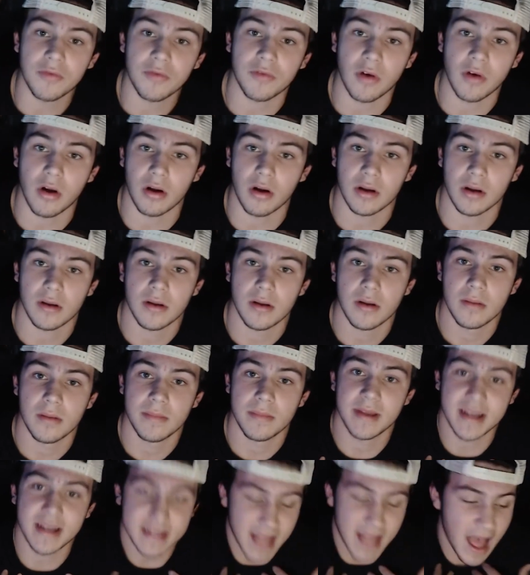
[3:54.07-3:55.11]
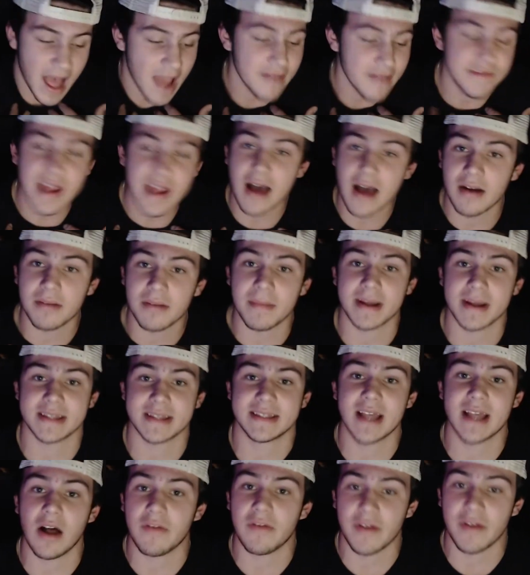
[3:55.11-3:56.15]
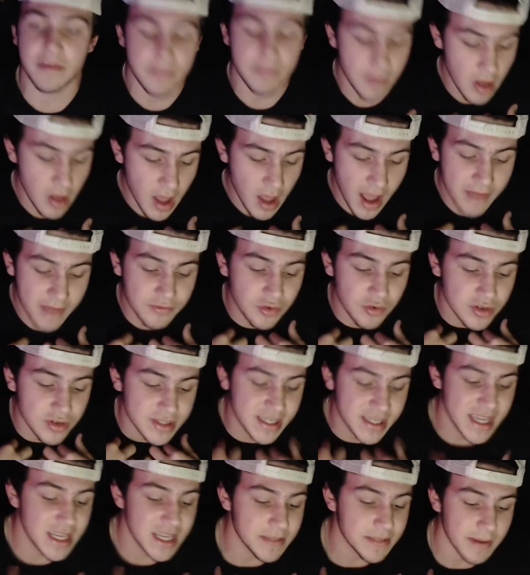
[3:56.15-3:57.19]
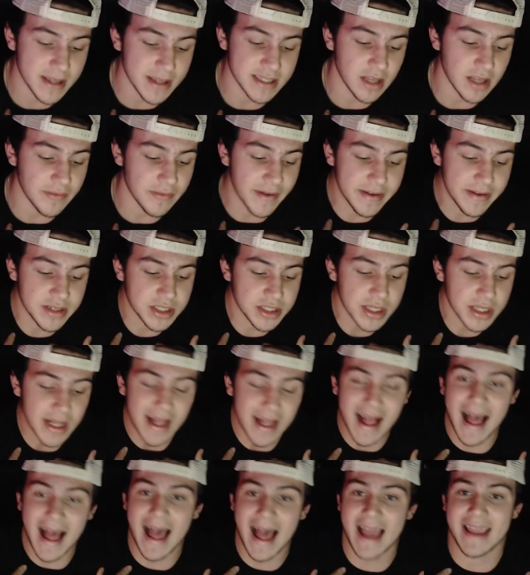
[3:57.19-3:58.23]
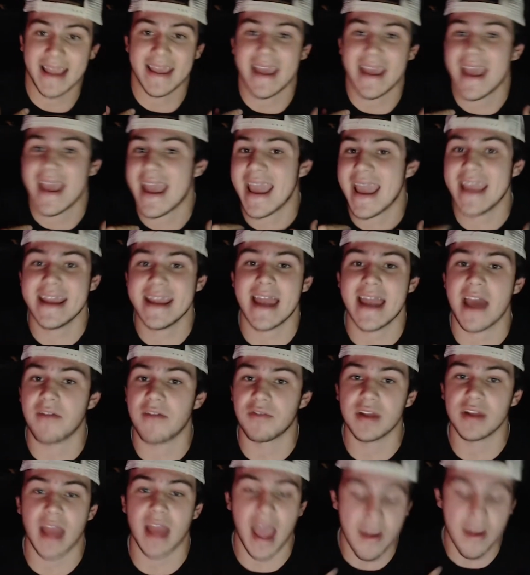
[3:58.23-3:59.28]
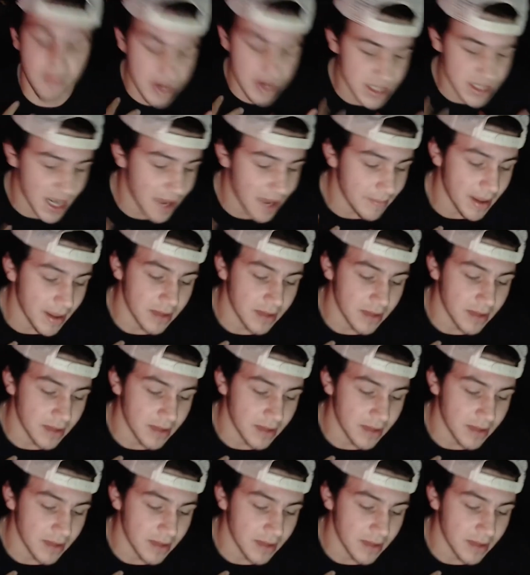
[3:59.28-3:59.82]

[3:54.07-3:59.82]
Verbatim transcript: wrong because I've doubted myself. I've, I've critiqued myself. I just, I hate every every time I